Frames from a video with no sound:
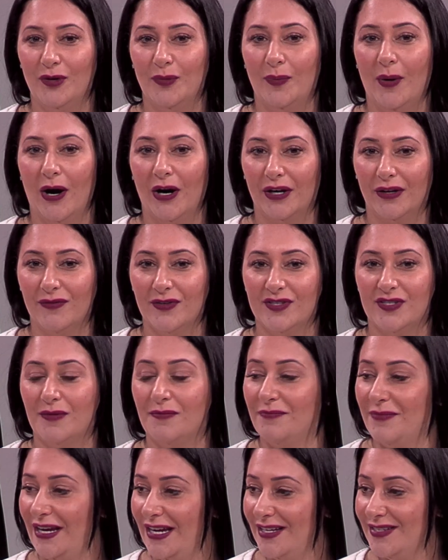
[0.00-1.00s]
a part of this
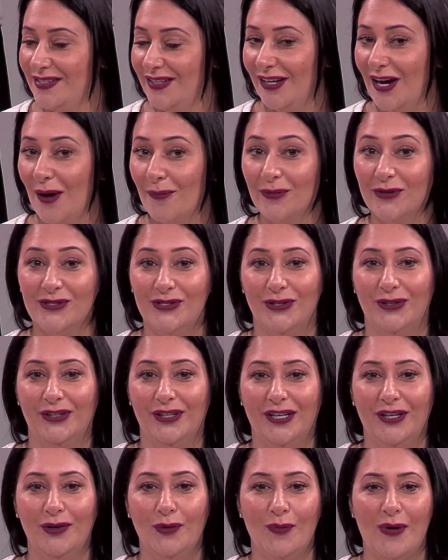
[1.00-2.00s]
amazing
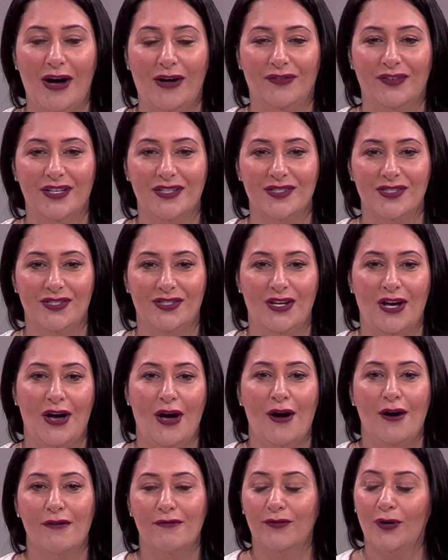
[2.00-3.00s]
opportunity to wellness
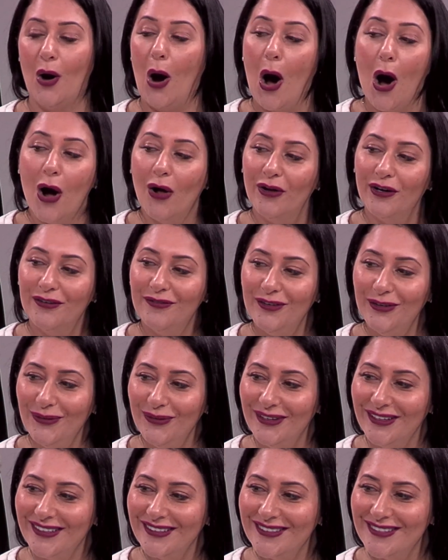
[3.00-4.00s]
for all our
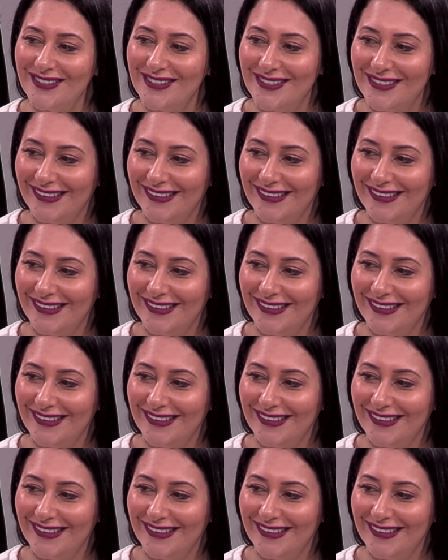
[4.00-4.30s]
viewers.